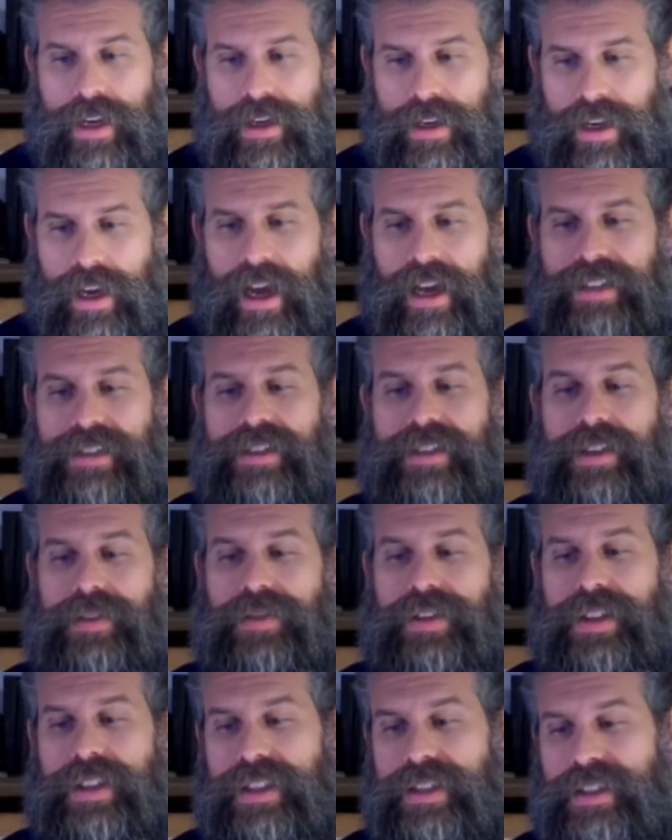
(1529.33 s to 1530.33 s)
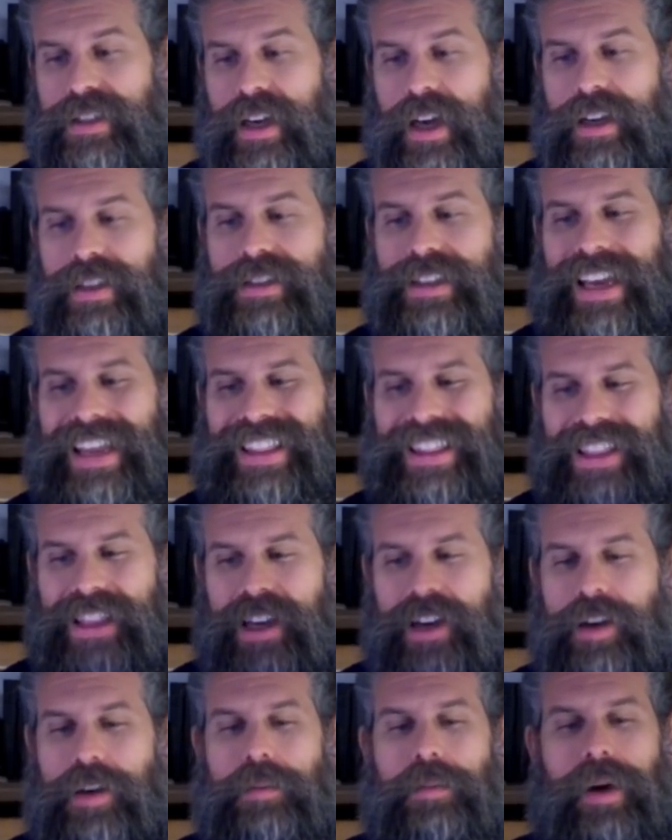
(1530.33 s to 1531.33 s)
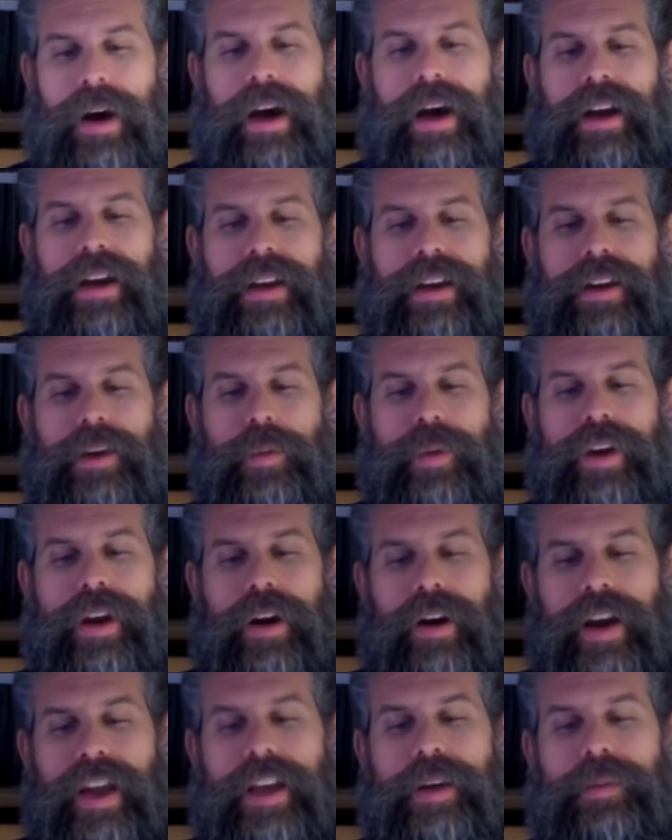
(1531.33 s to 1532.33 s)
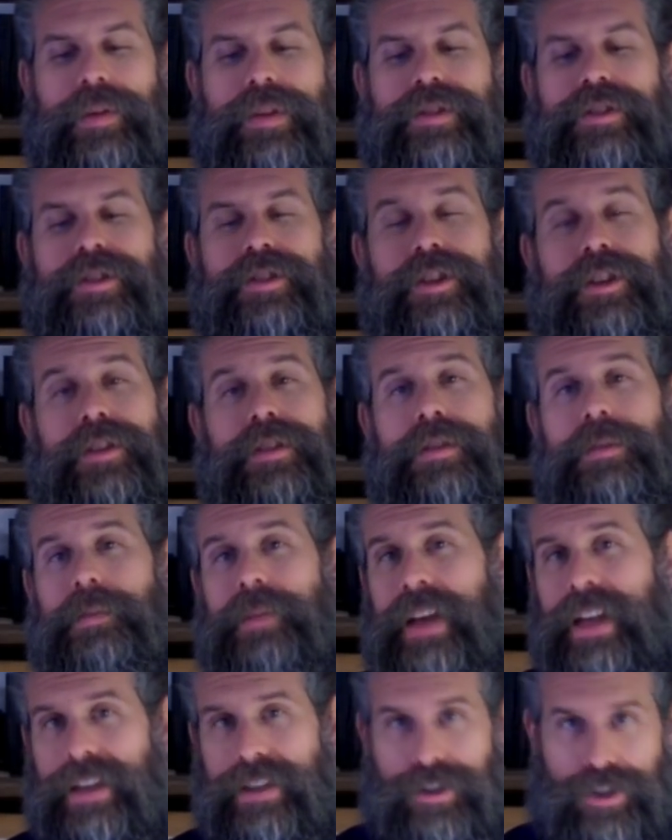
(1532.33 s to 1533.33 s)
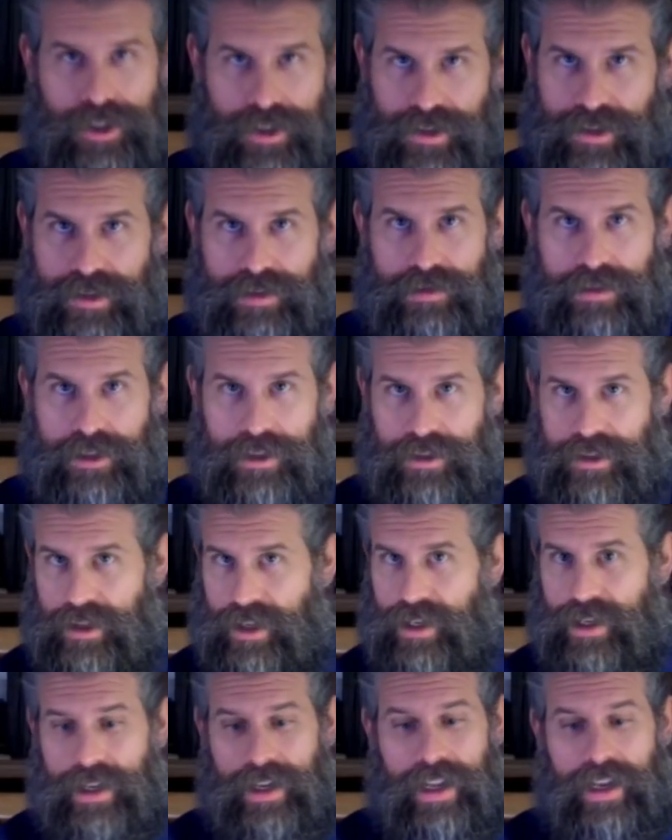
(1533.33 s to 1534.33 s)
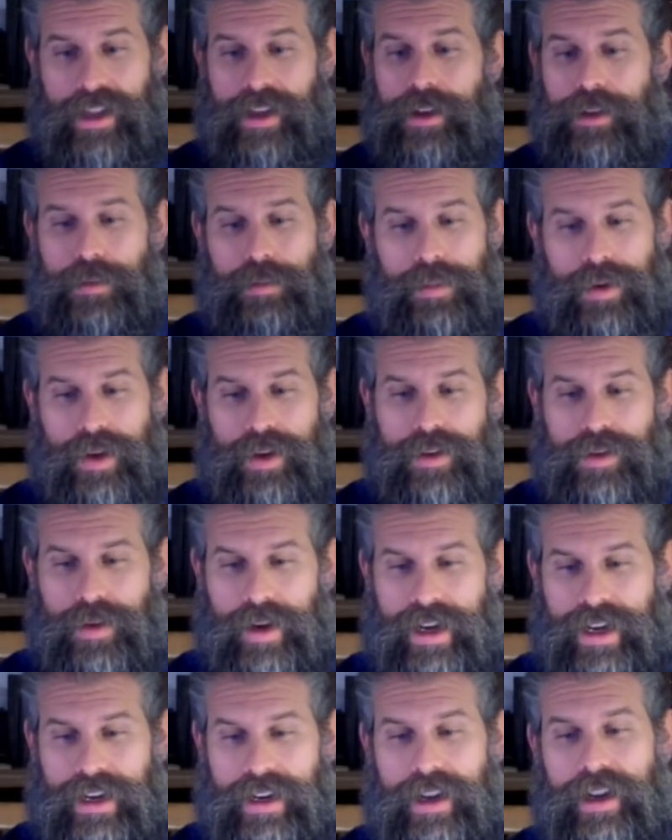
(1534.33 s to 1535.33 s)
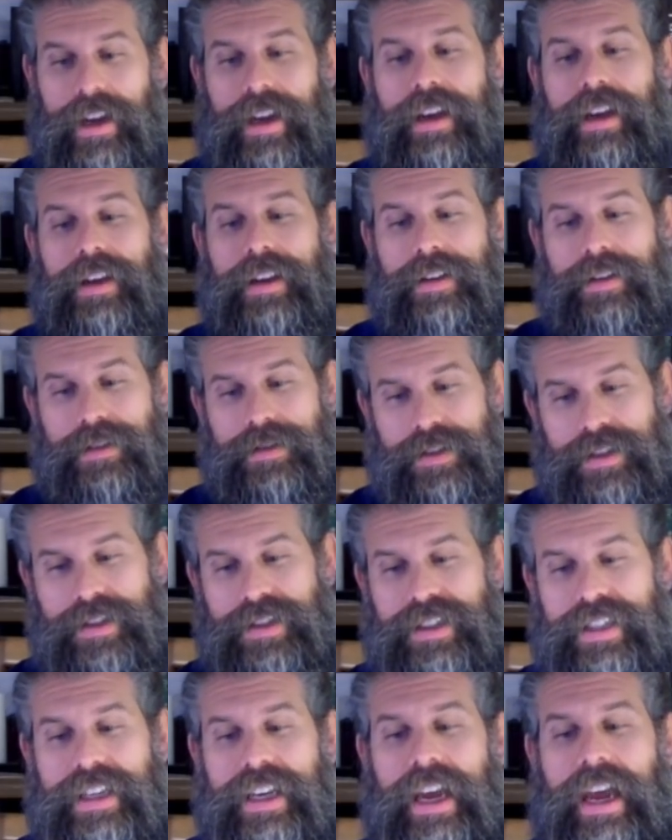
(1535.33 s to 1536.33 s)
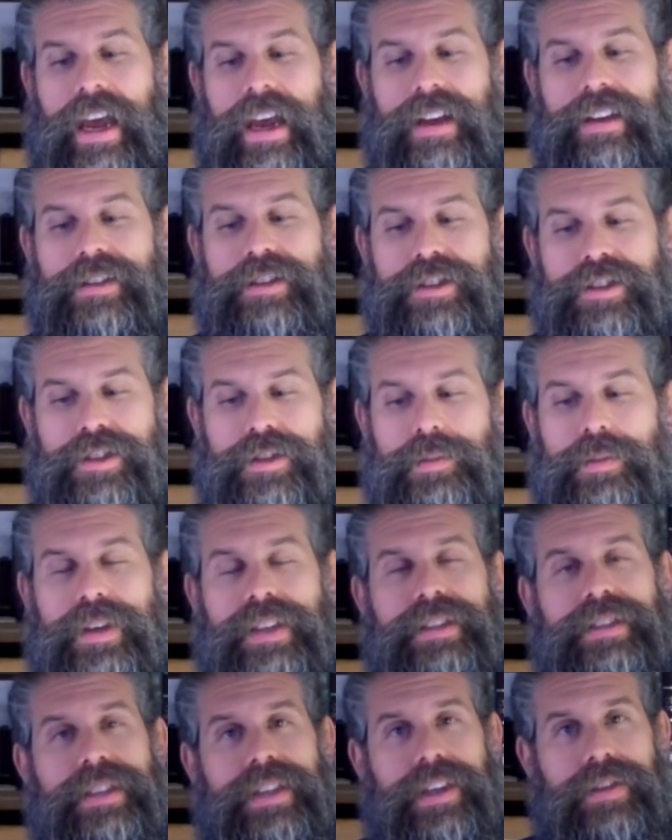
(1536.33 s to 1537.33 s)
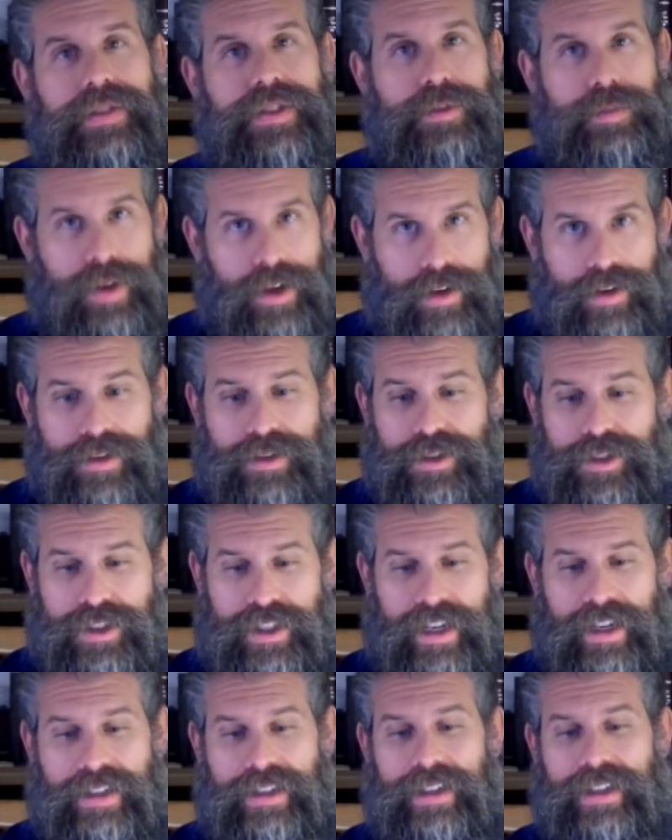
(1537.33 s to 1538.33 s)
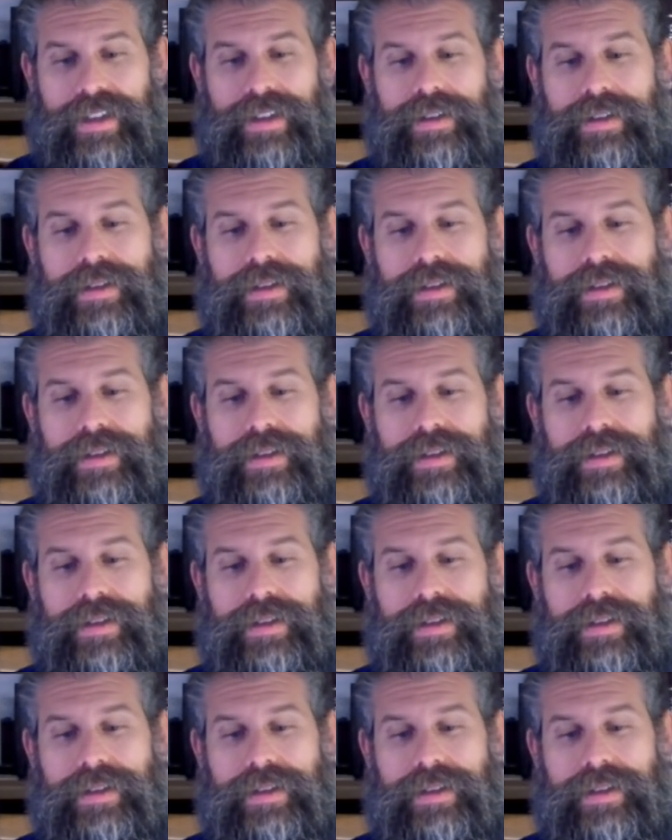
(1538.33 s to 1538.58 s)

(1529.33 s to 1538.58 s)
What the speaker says: God's given this to us, and thereby we are able to turn the pages, just like in any other book, right? To see ahead just a bit to give us better understanding.